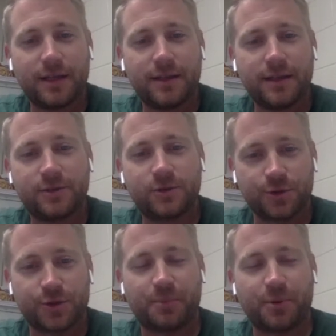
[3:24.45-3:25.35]
The
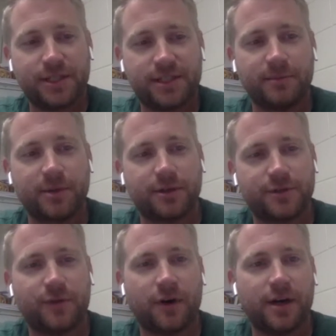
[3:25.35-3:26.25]
schools are pretty similar
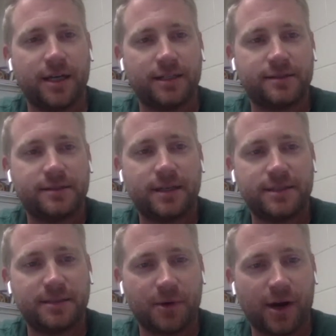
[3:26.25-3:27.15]
as far as
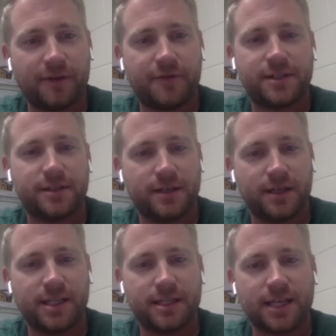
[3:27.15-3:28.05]
demographics
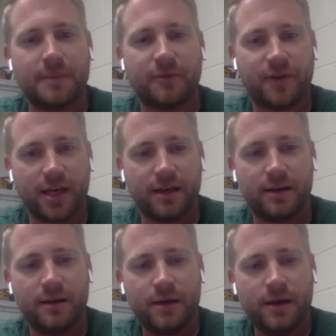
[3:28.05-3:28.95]
and the type of kid